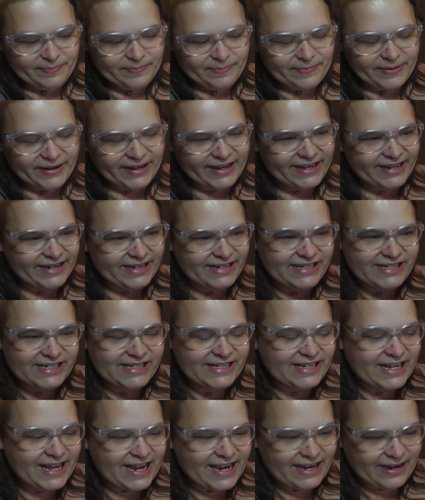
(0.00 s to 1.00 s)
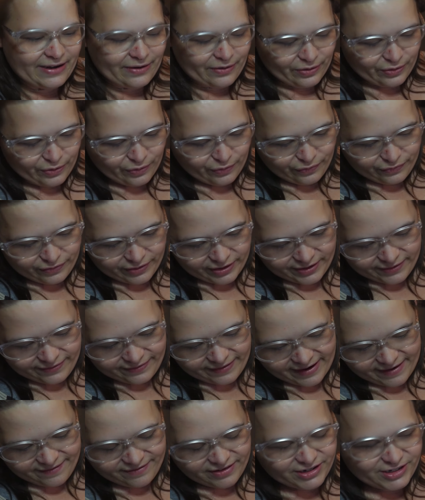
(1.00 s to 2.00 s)
But it's like over
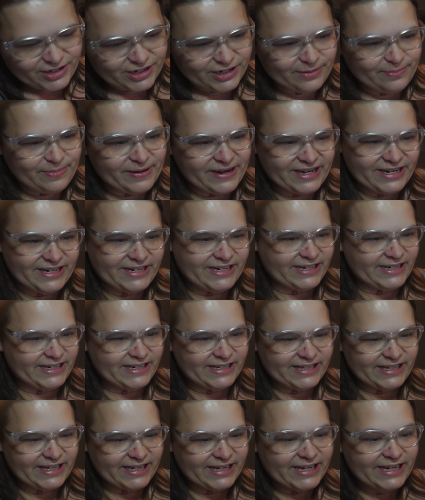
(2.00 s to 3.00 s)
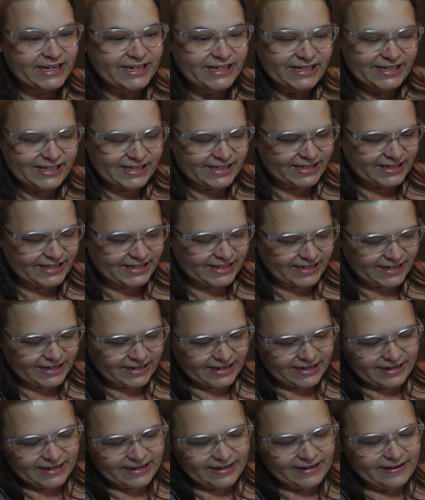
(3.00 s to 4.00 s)
500 pages. It's
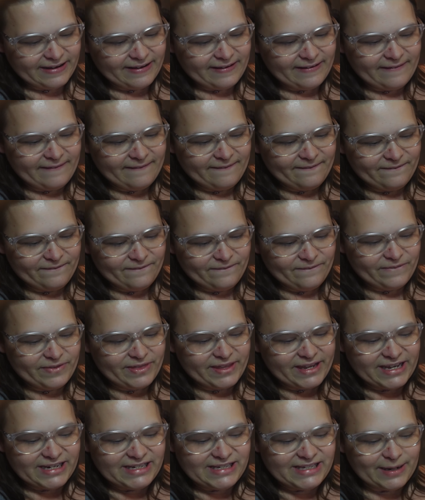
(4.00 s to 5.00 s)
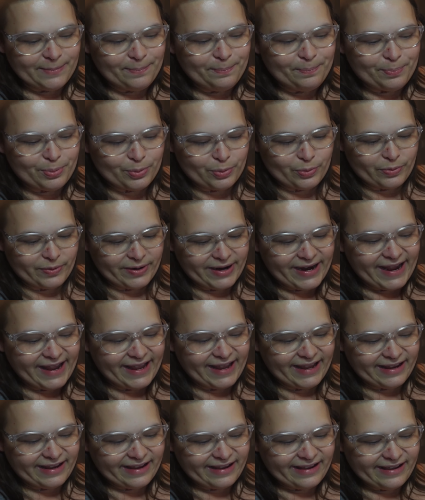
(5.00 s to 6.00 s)
a
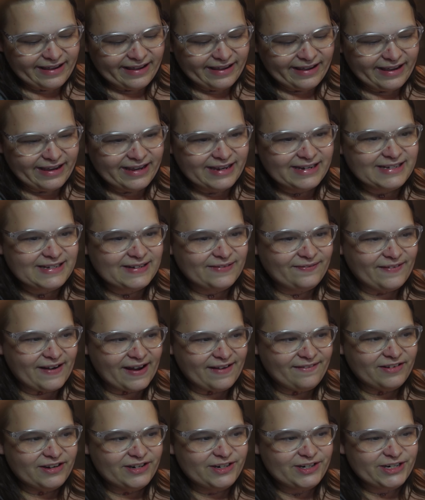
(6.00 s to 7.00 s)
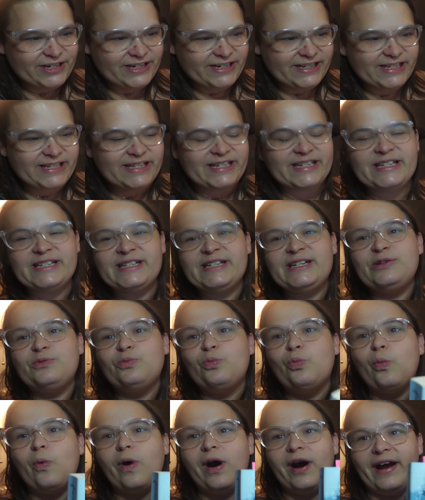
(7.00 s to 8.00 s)
brick. It's
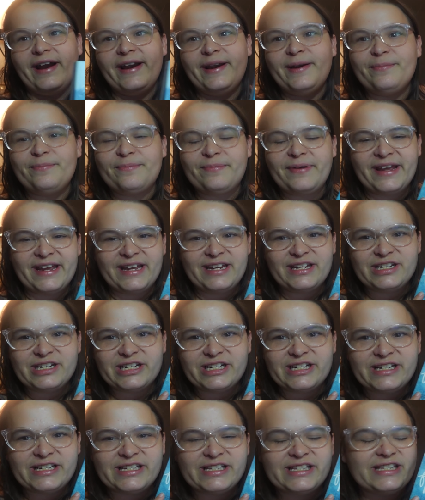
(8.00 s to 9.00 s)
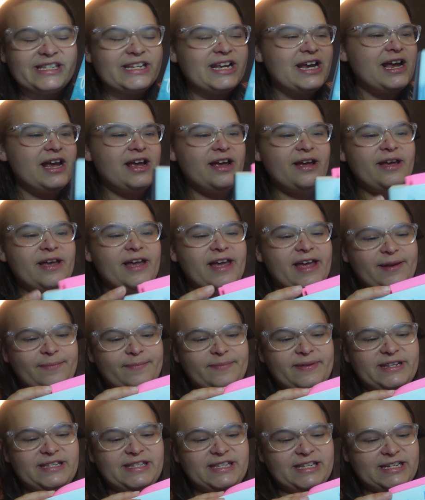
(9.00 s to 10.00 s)
561 pages, and
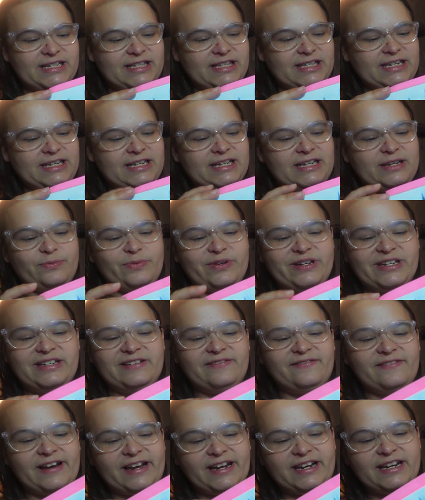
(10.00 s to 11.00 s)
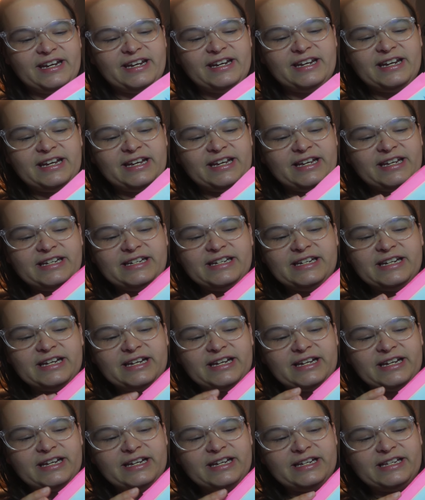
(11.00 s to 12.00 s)
basically we divided it
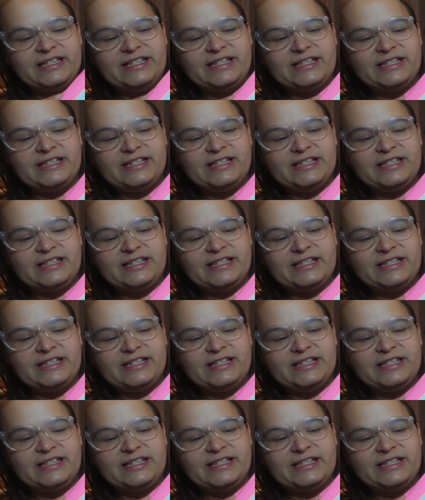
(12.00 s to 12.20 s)
into